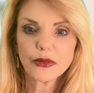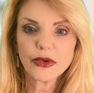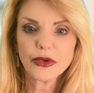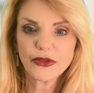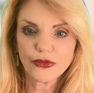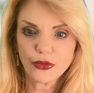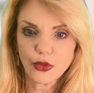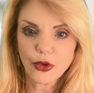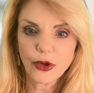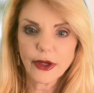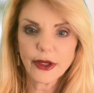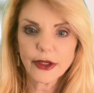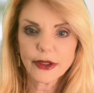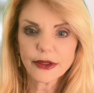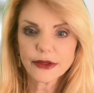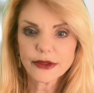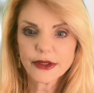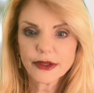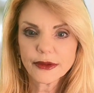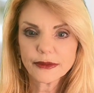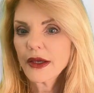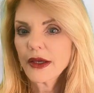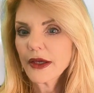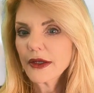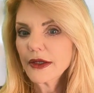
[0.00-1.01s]
beforehand.
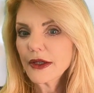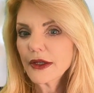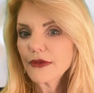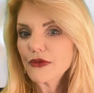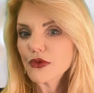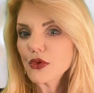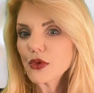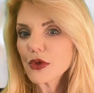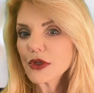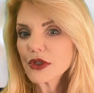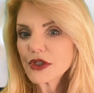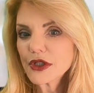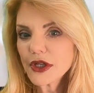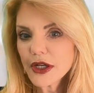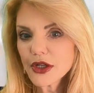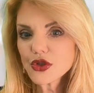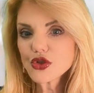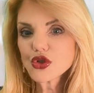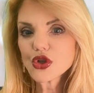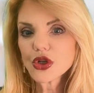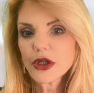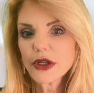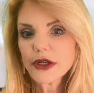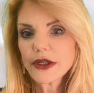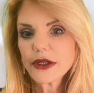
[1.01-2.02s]
And if you
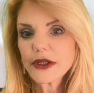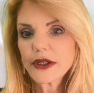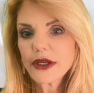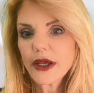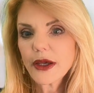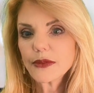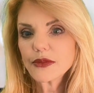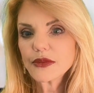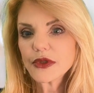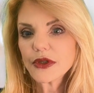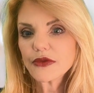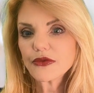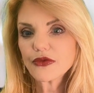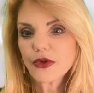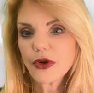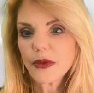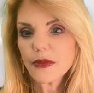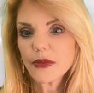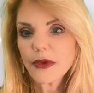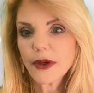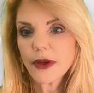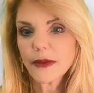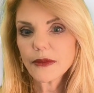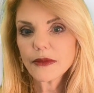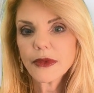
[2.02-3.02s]
intentionally kept it from
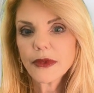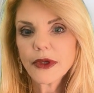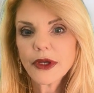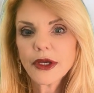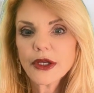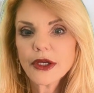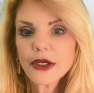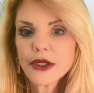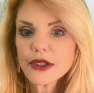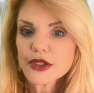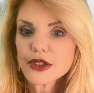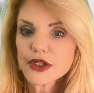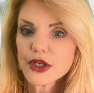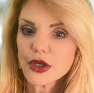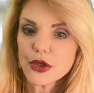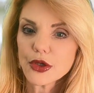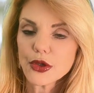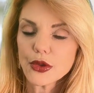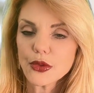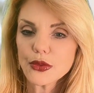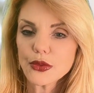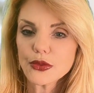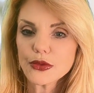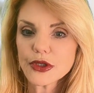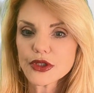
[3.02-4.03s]
them,
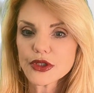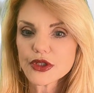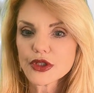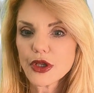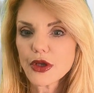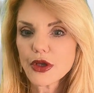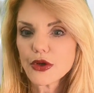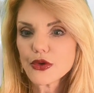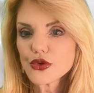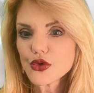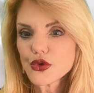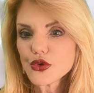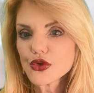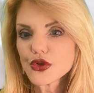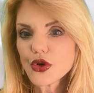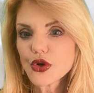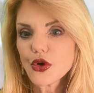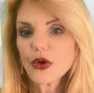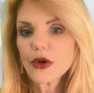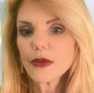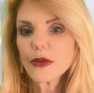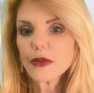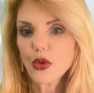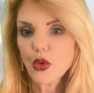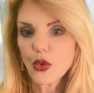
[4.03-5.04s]
so disclosures
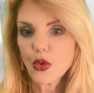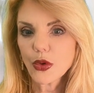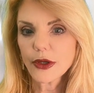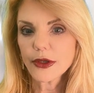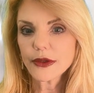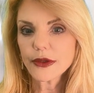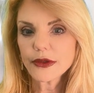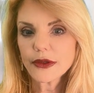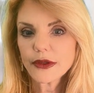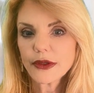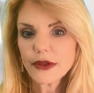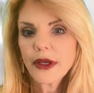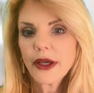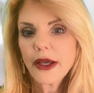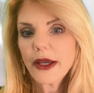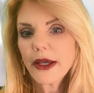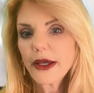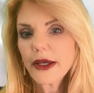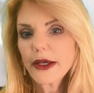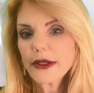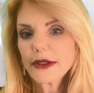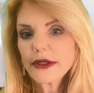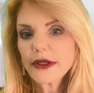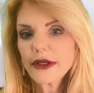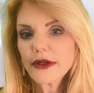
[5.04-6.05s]
are important.
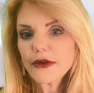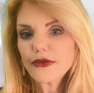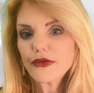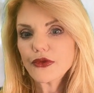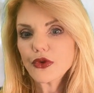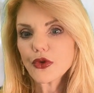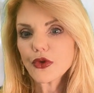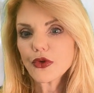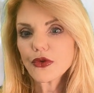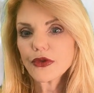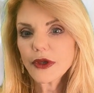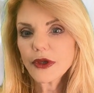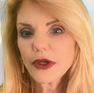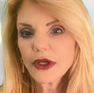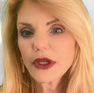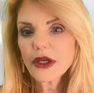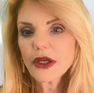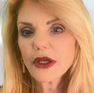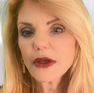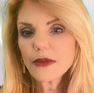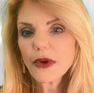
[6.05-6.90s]
And if you're thinking